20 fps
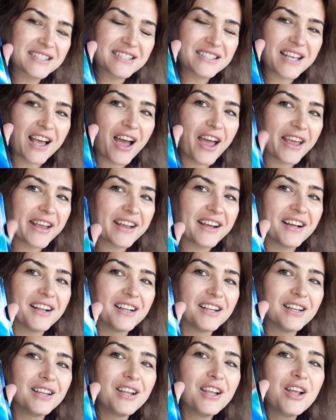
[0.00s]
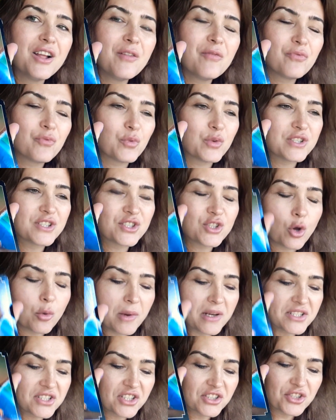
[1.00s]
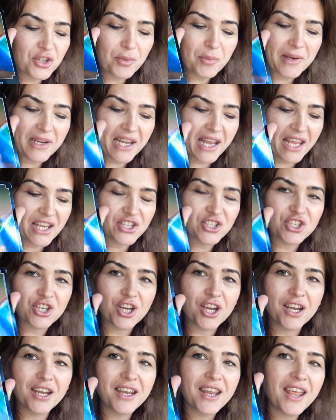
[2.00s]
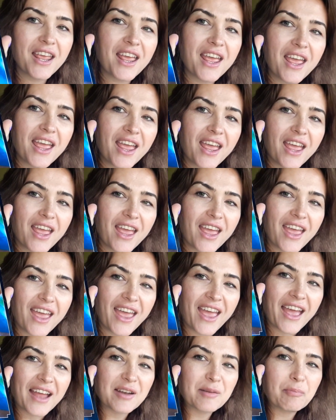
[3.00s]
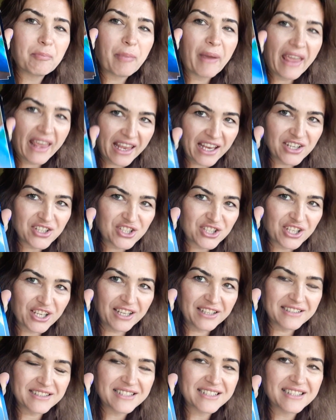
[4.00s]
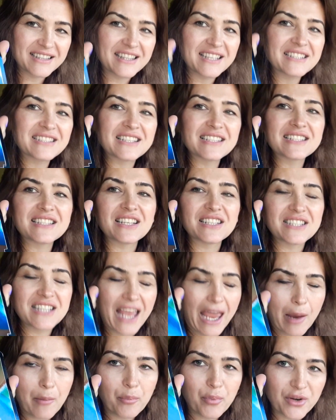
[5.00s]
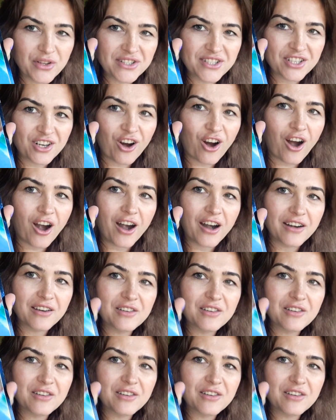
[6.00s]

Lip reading: cycle with so much determination and patience. This is the Temperance card.